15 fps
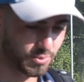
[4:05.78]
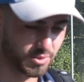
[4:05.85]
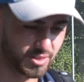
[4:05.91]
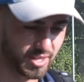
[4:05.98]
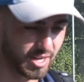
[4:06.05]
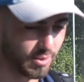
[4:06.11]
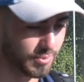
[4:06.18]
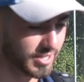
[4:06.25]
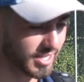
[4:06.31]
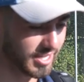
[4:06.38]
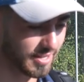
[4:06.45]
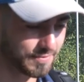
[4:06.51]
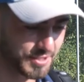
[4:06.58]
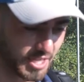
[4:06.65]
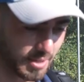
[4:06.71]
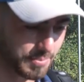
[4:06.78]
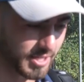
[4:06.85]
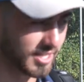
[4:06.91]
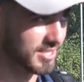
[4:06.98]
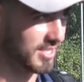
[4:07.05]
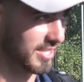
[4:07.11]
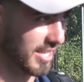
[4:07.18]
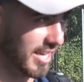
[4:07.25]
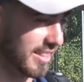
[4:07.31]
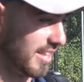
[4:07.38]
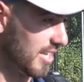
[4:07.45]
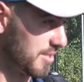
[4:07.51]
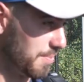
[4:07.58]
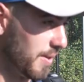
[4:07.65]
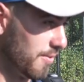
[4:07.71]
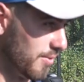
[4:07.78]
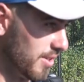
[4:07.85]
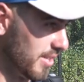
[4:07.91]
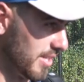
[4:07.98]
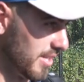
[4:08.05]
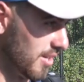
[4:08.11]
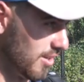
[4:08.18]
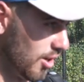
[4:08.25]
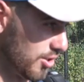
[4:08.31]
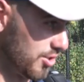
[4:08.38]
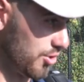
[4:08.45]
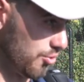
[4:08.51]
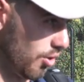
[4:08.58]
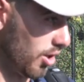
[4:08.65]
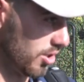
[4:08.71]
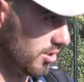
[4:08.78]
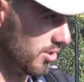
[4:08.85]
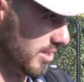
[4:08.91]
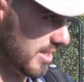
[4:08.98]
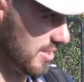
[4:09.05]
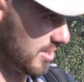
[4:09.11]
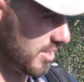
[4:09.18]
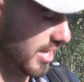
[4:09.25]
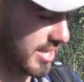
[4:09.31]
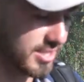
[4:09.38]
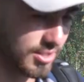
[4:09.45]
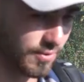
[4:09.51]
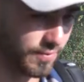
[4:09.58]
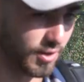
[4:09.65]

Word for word: weren't there. We didn't have timely hits again. That's been really our struggle in state so